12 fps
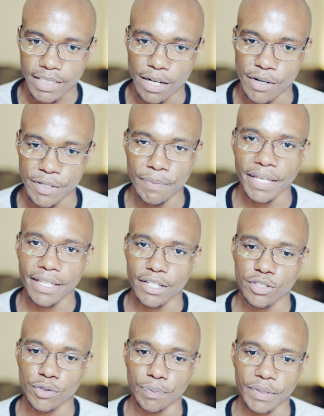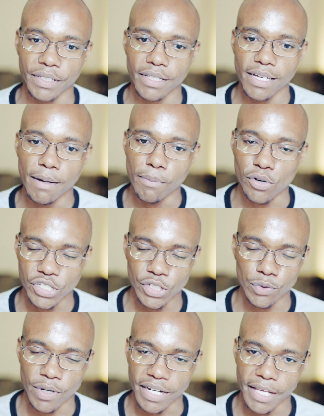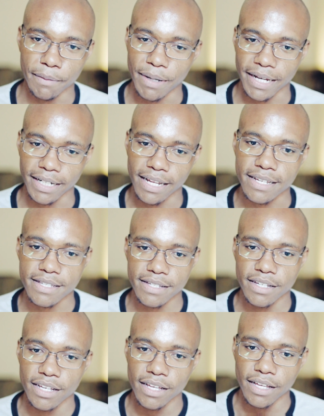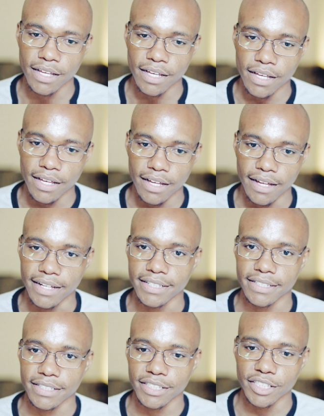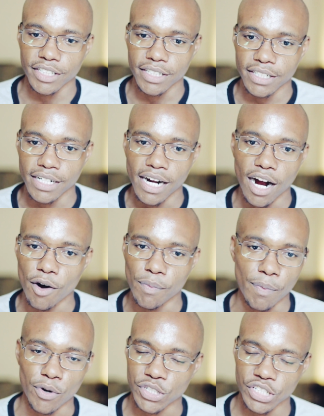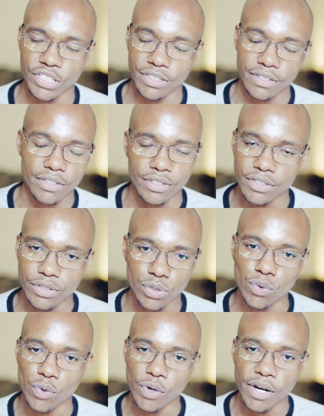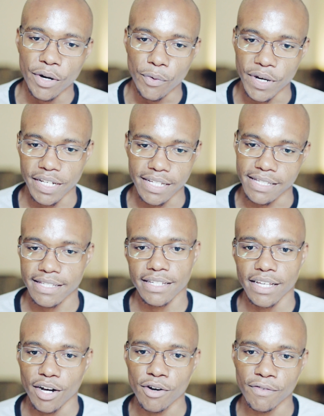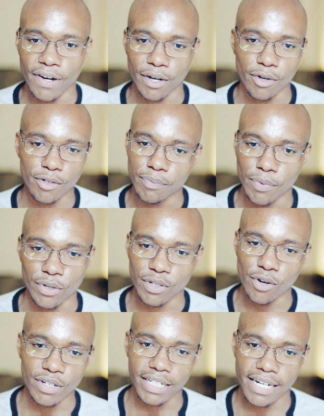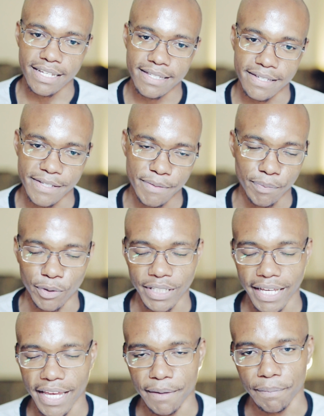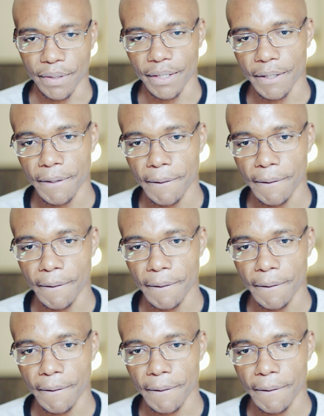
I was made it to be position 1 in my class, and I'll position 2 when it's overall all classes, both A and B.